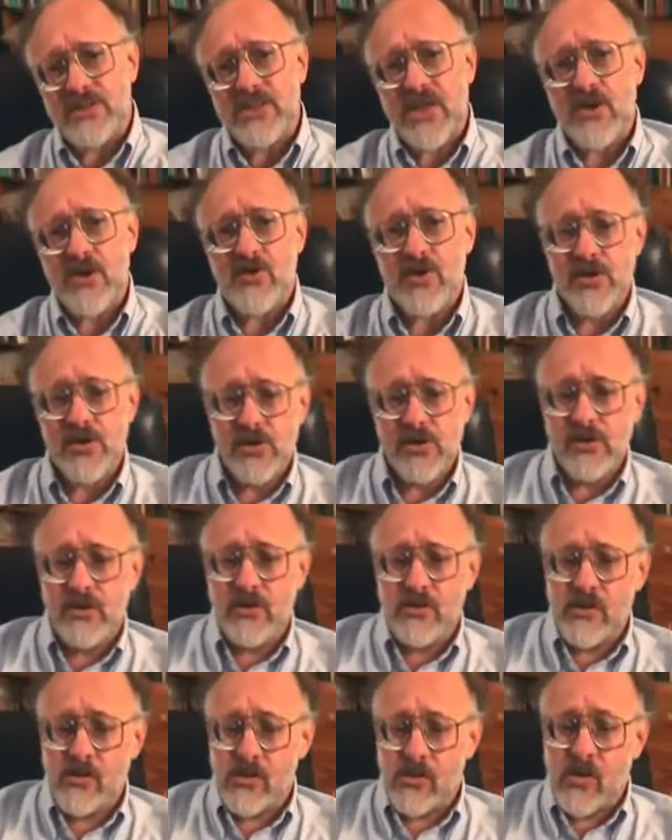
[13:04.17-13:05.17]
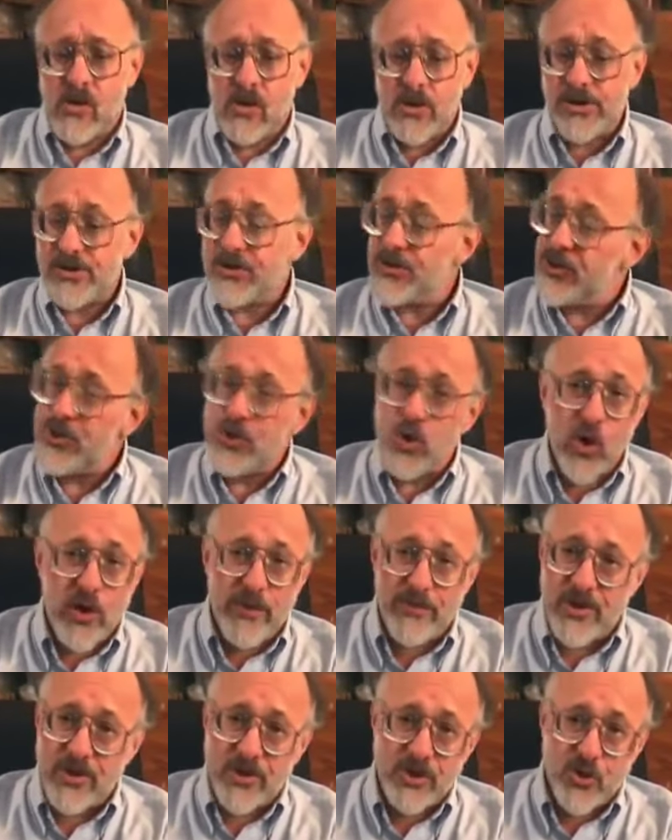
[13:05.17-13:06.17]
etc., is
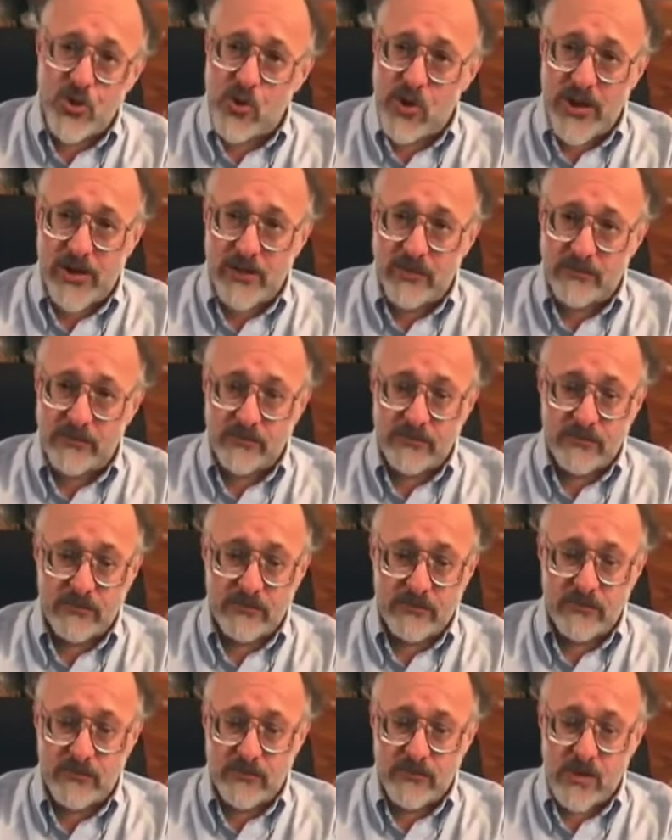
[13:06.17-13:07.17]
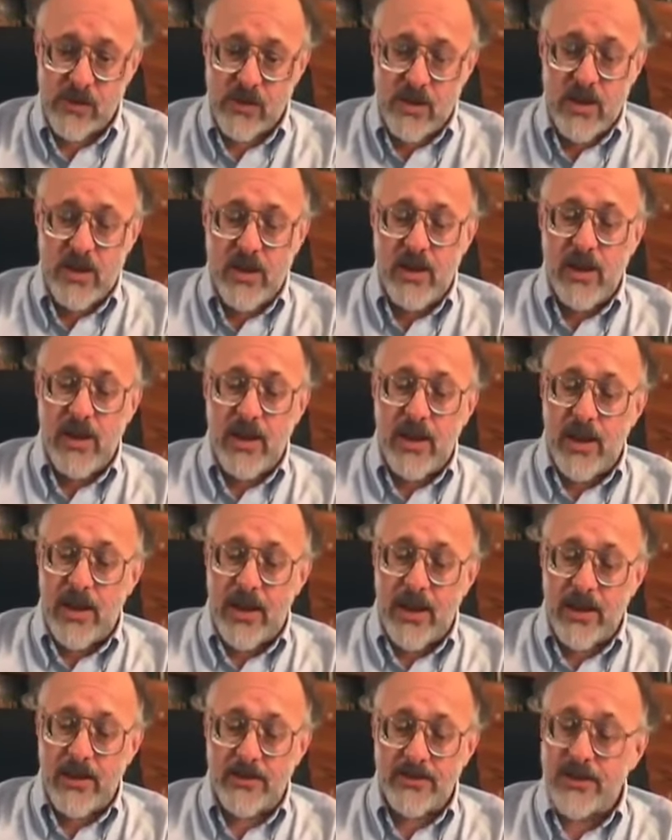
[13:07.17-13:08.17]
enjoyment, joy,
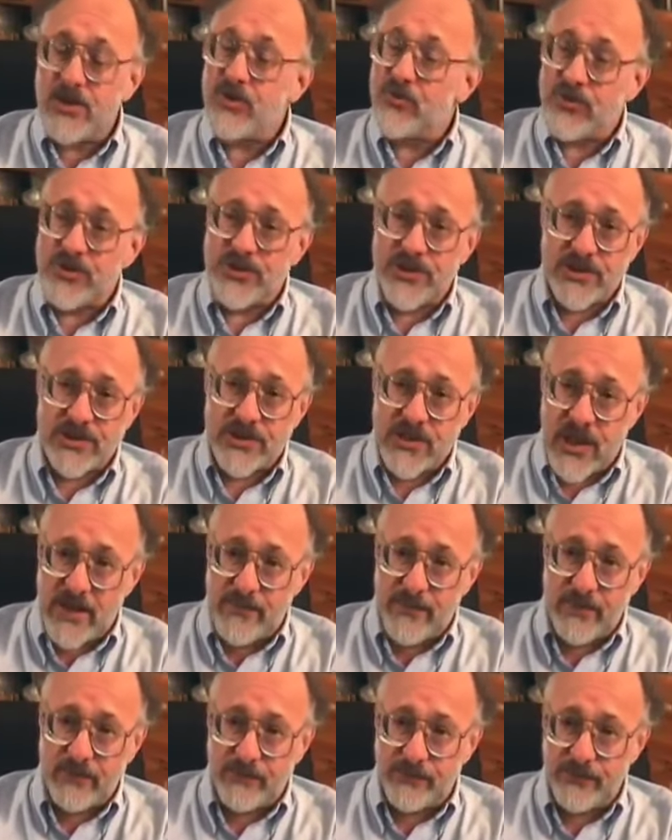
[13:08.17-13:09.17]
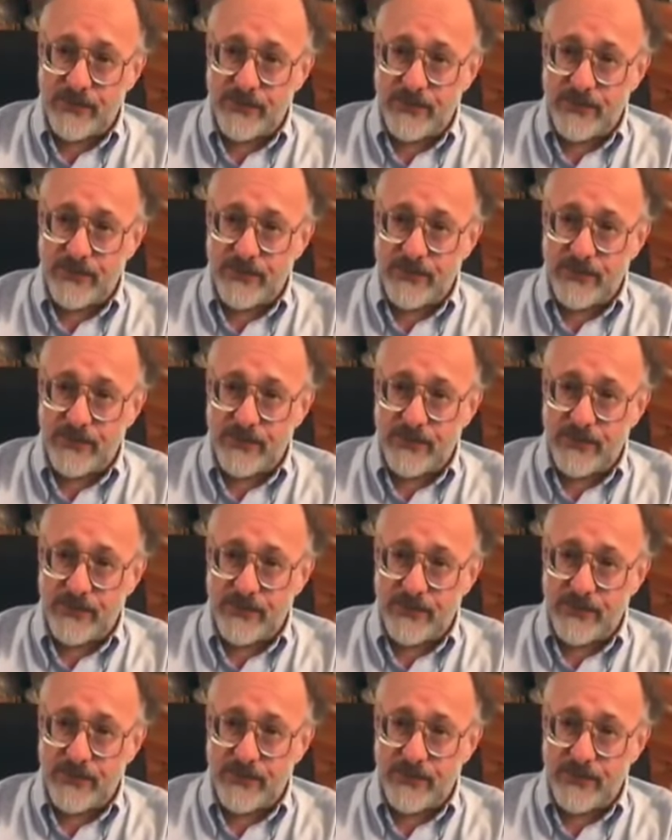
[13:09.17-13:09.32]
and interest, excitement.